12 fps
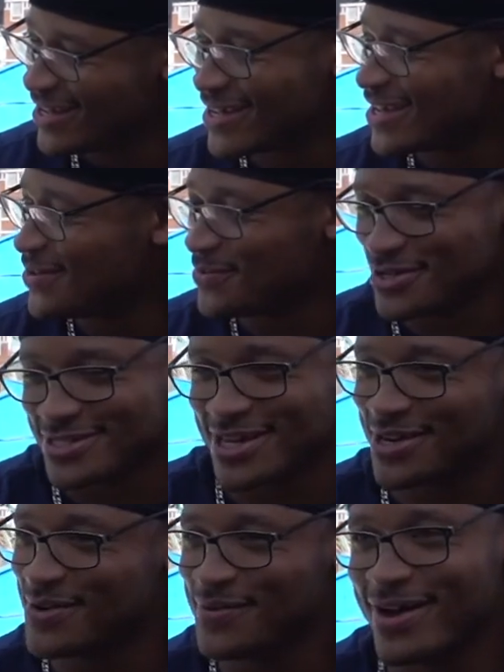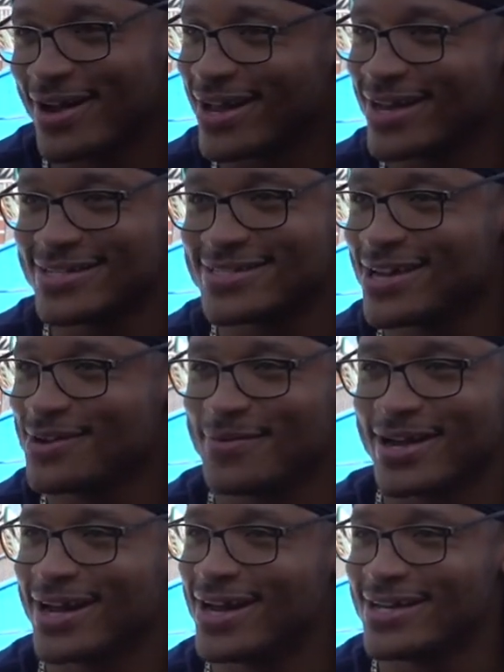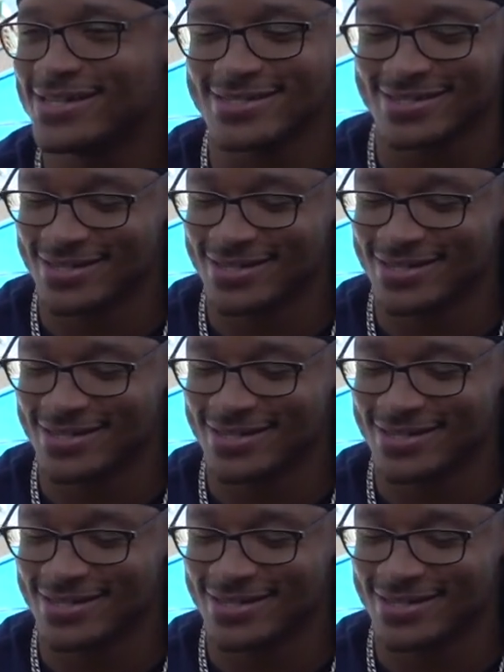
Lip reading: Keep on shouting them out. I gotta shout out my guys.